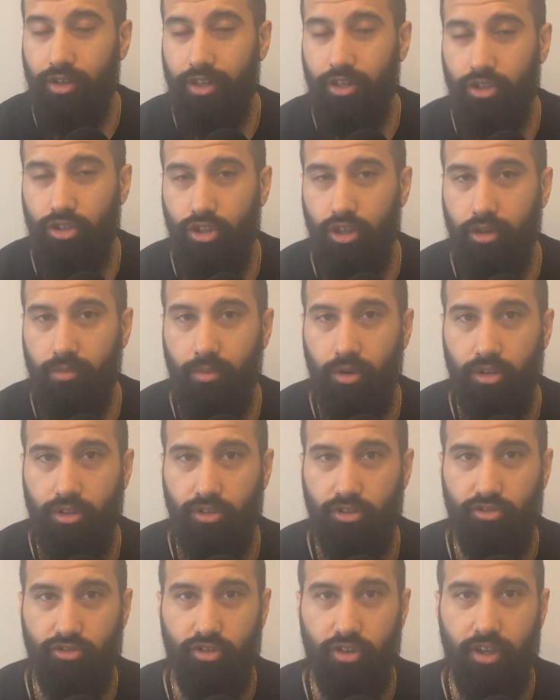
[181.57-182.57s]
into a
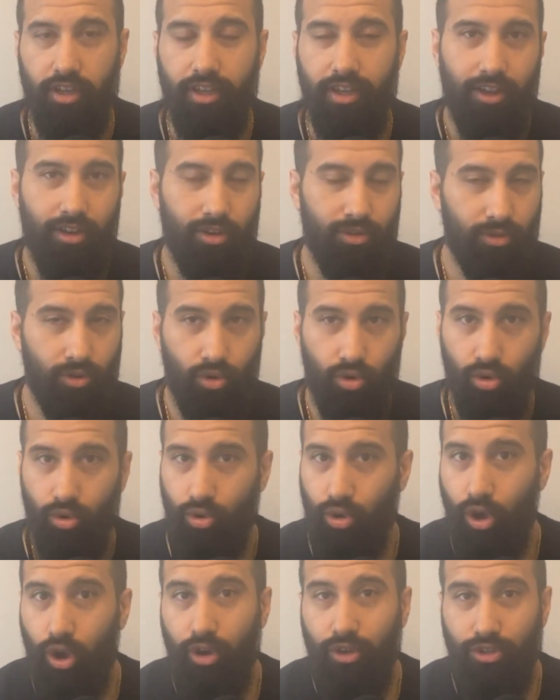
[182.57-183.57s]
monastery
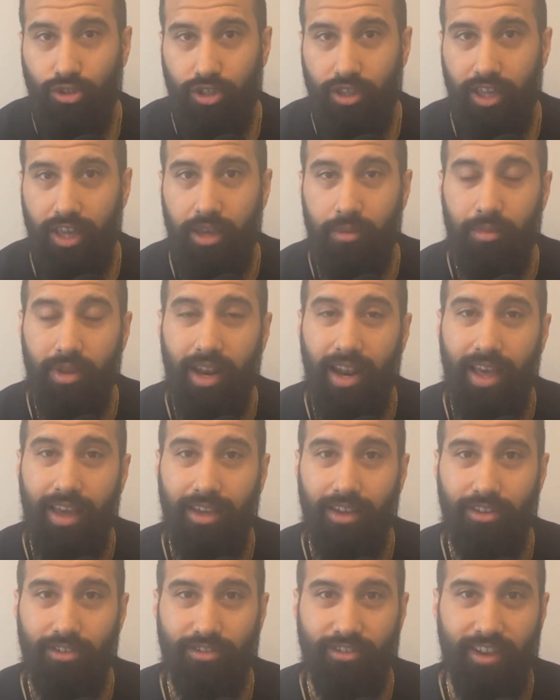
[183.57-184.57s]
or going to the
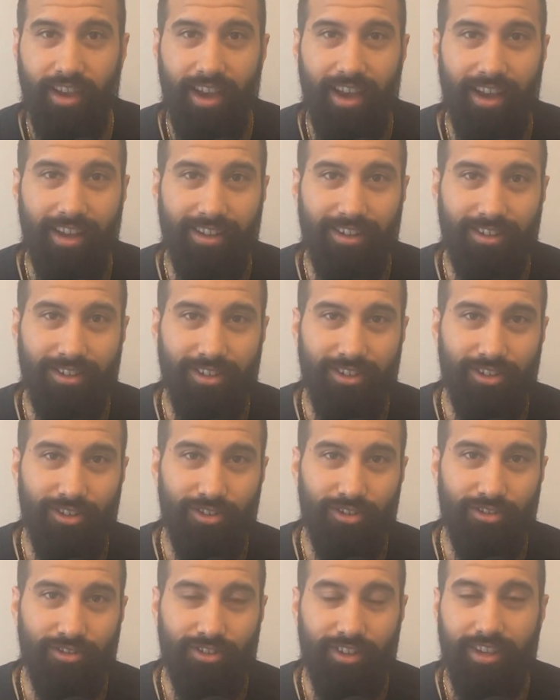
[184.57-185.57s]
Himalayas and
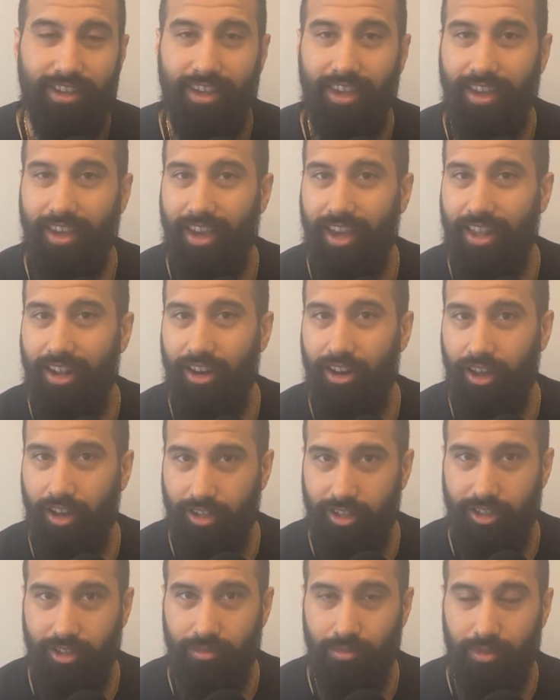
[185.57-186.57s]
seeking
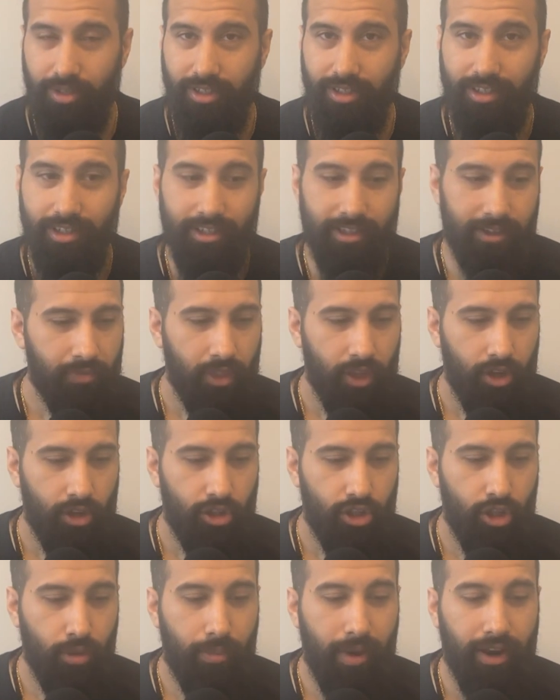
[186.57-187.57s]
enlightenment.
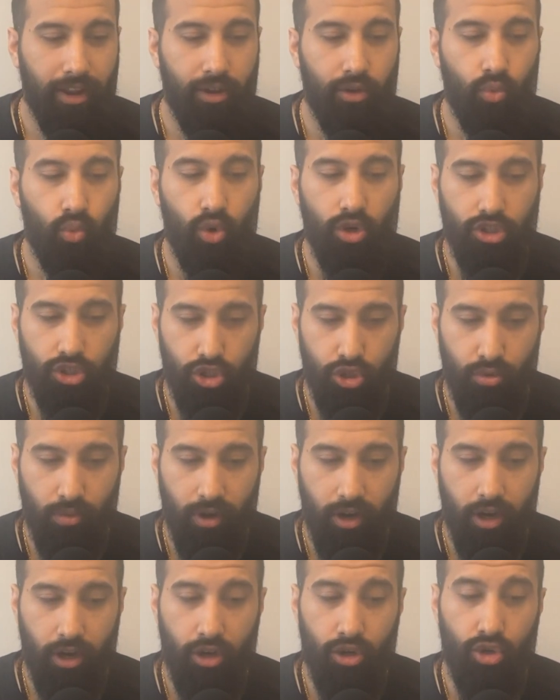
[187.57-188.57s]
No matter what you
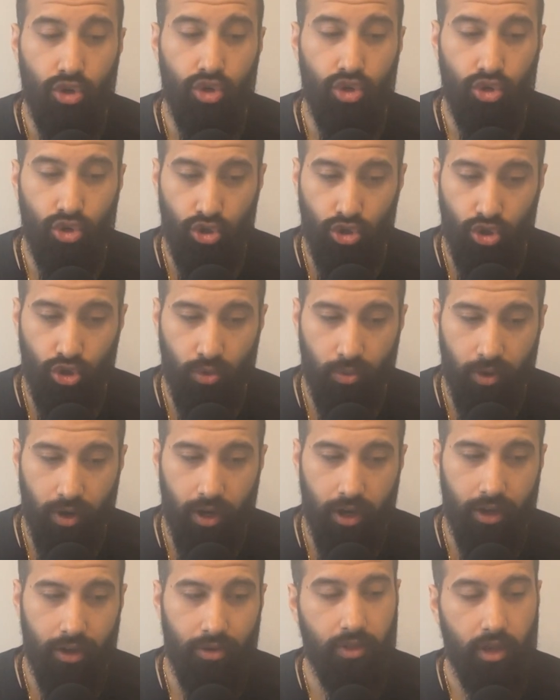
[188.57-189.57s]
are, who you
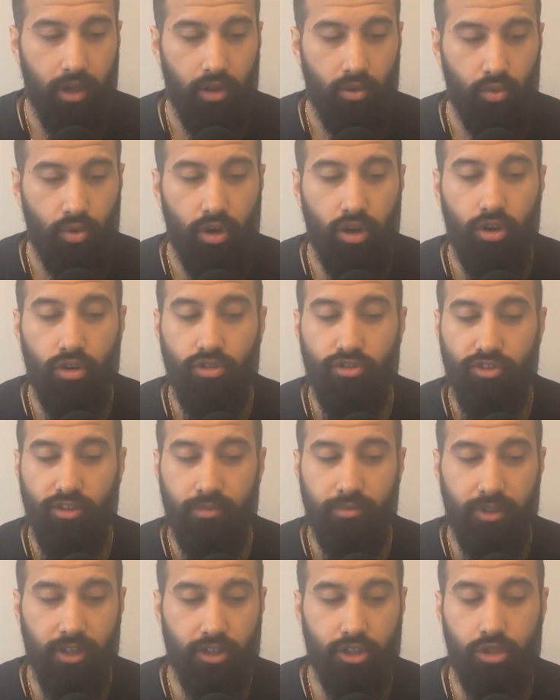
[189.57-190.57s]
are, we are all
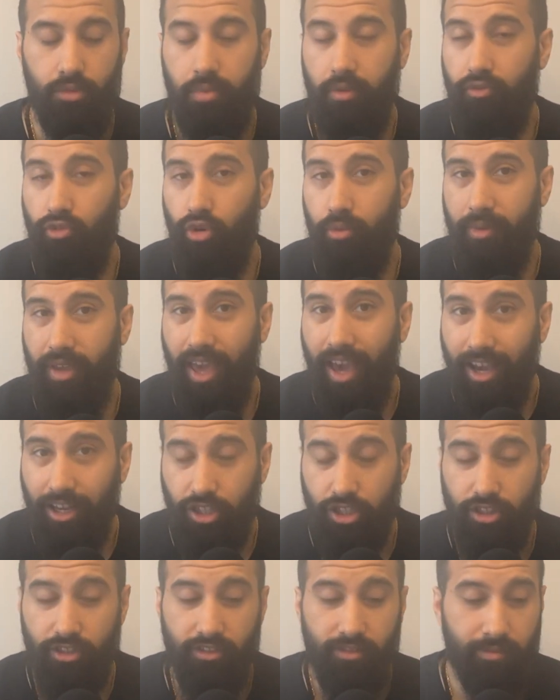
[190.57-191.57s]
subject to performing
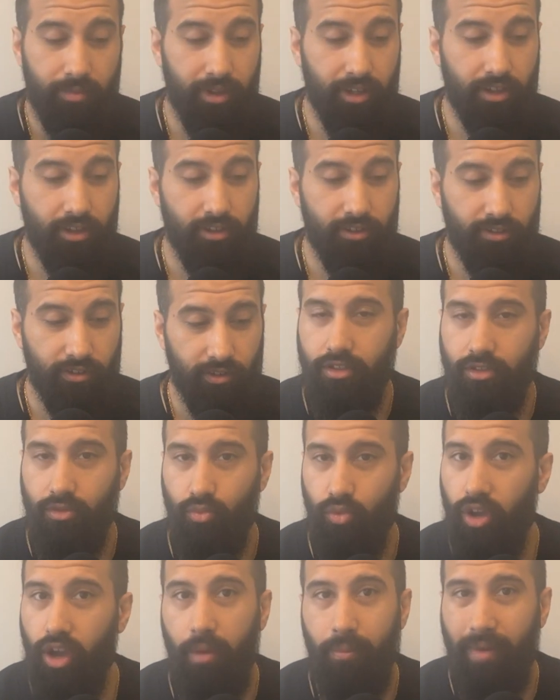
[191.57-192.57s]
actions because
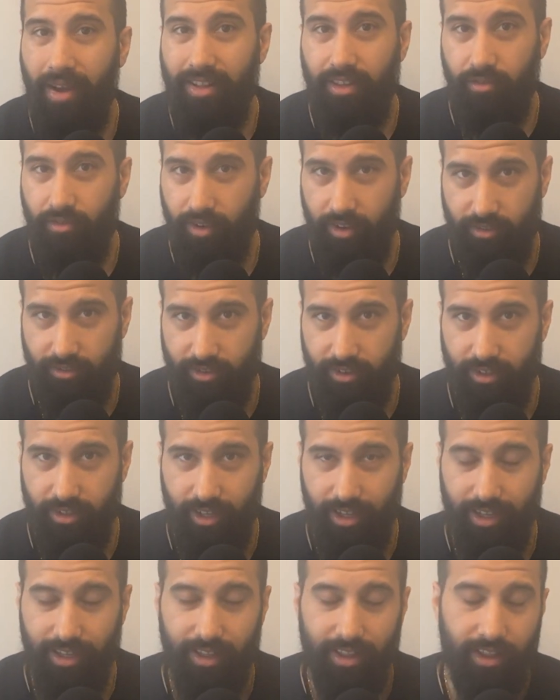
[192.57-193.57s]
we are manifested
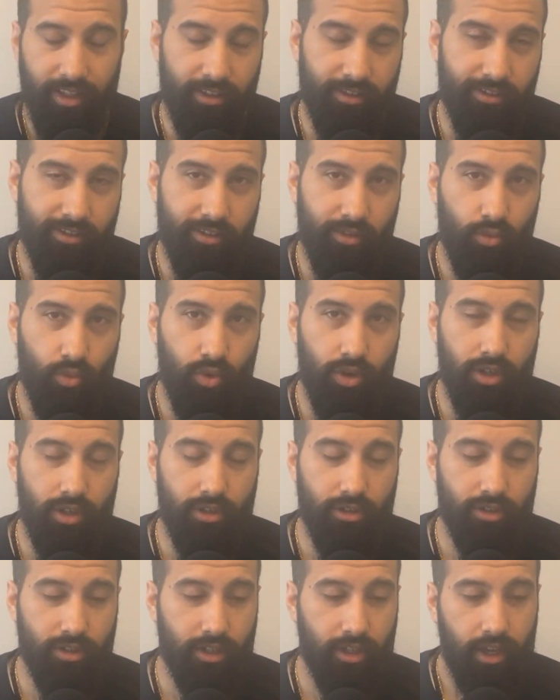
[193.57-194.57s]
in this
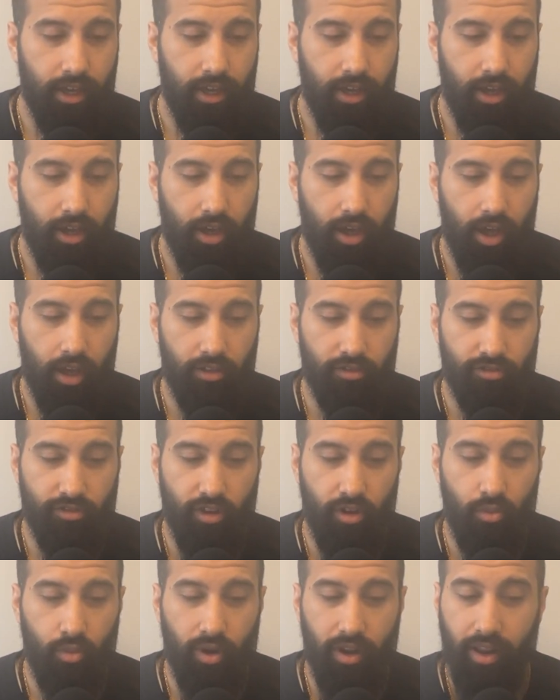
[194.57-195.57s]
world. And
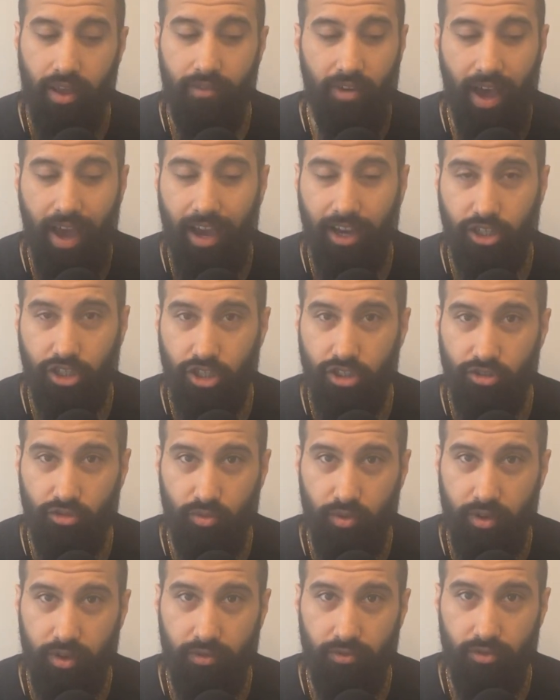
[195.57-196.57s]
so whatever
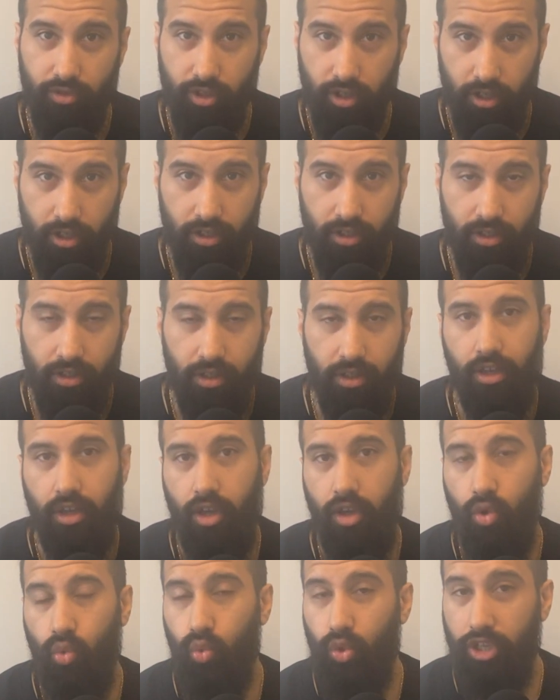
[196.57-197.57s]
actions we've done,
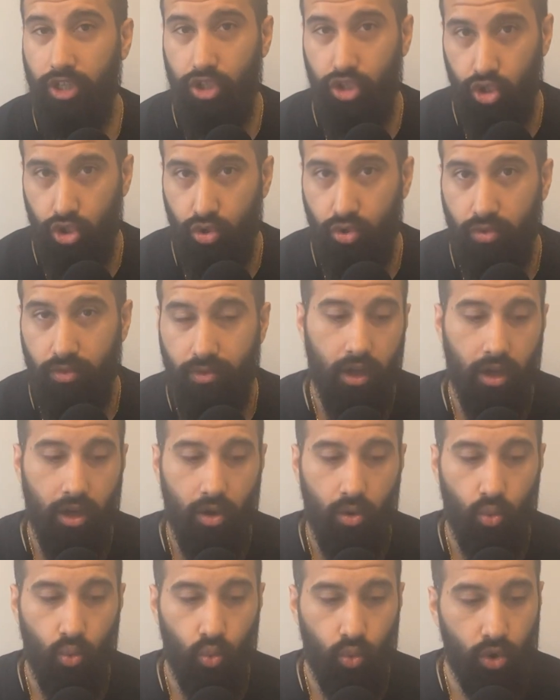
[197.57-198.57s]
we do,
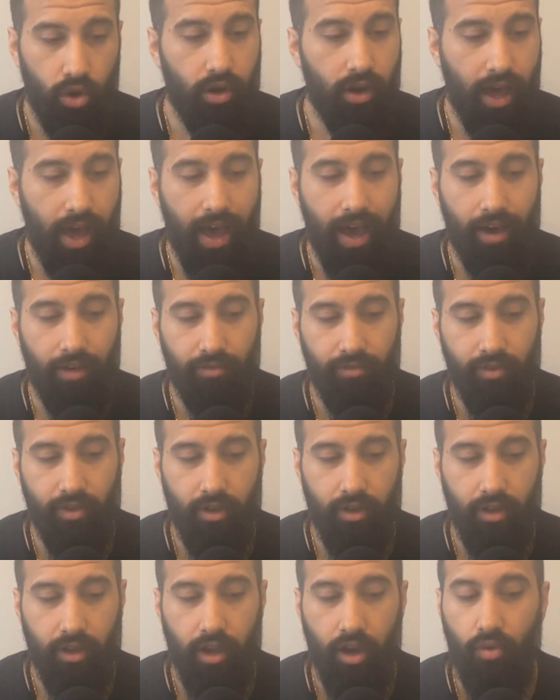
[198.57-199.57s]
will have
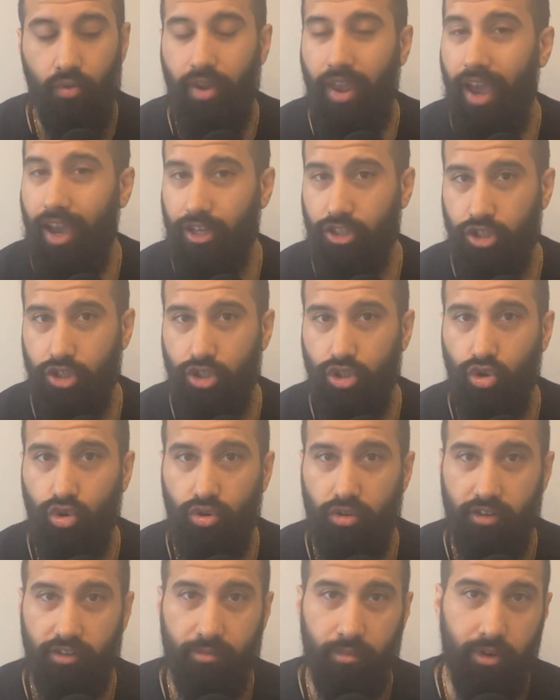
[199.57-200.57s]
a reaction
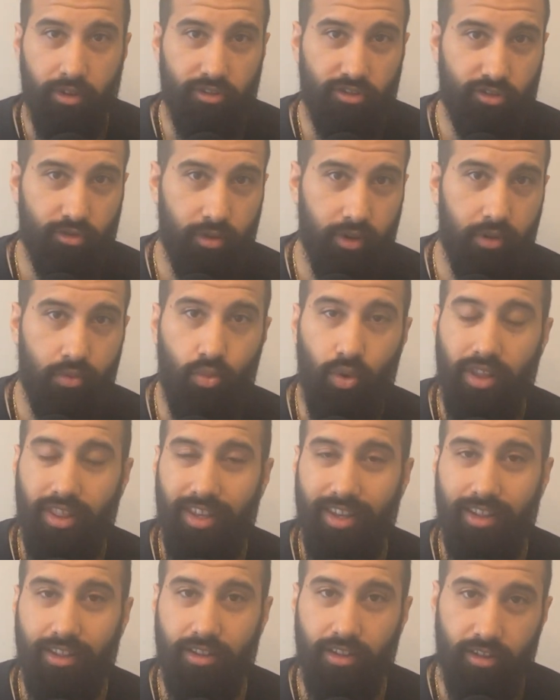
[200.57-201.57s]
or response to it,
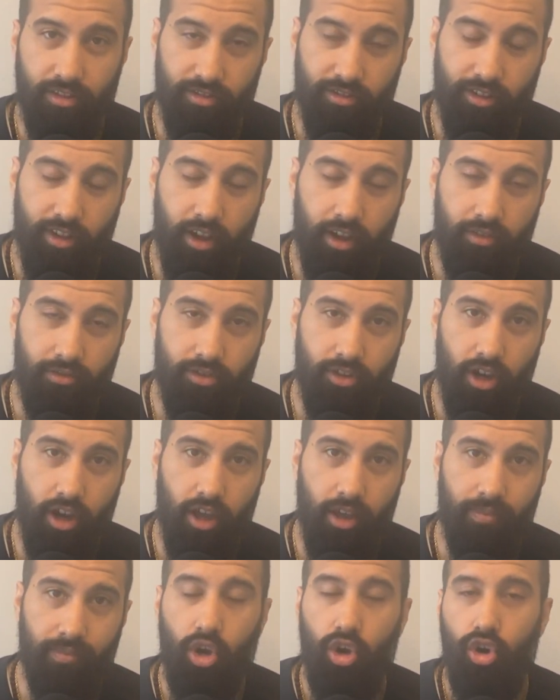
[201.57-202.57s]
whether in this
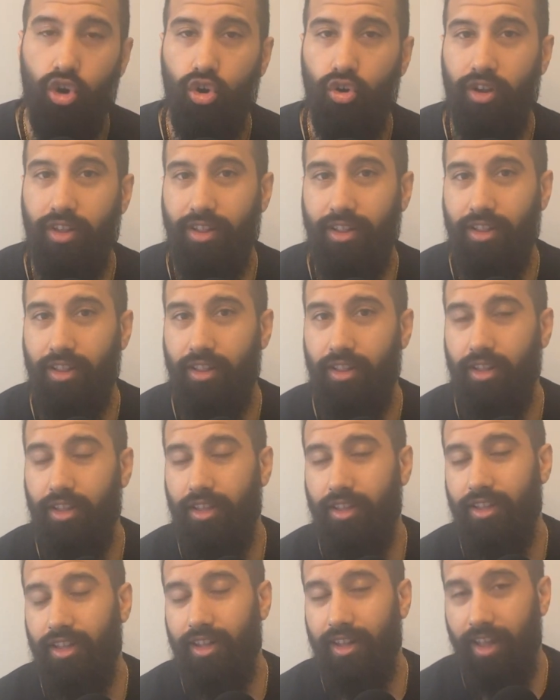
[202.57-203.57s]
lifetime or in
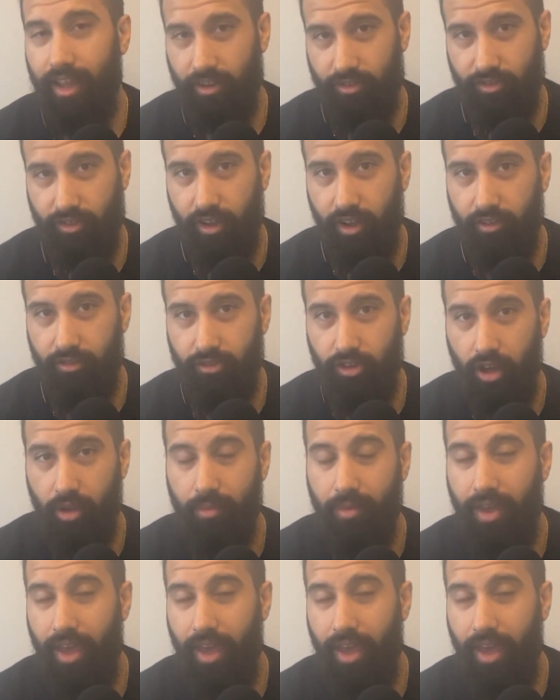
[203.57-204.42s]
the next lifetime.